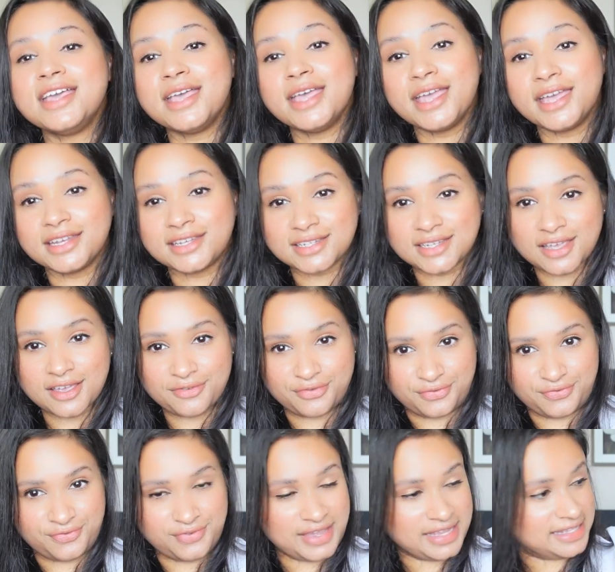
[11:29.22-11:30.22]
it
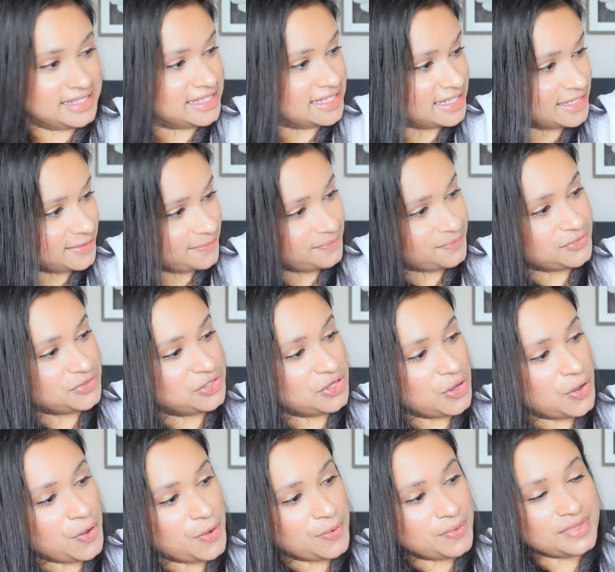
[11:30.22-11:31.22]
fits.
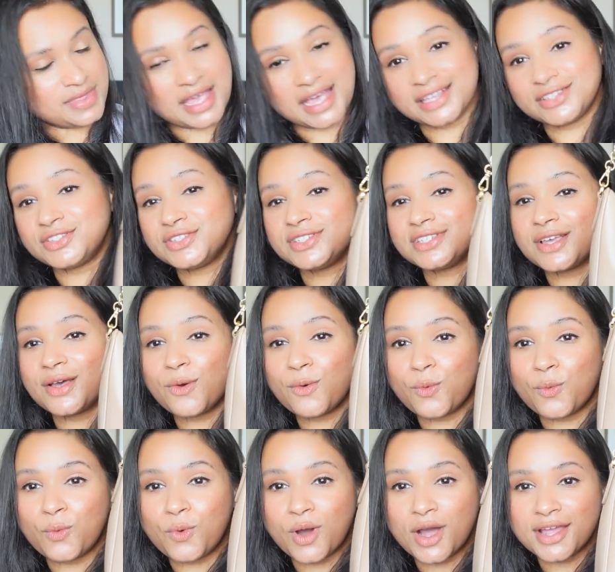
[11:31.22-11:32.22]
So that's
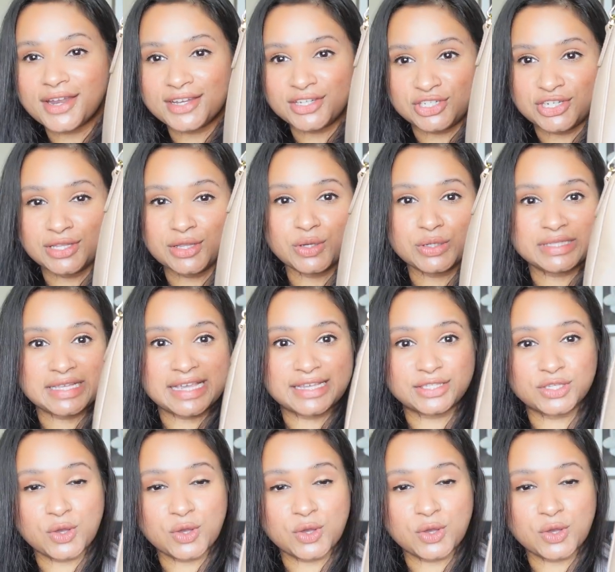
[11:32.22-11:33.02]
what she looks like.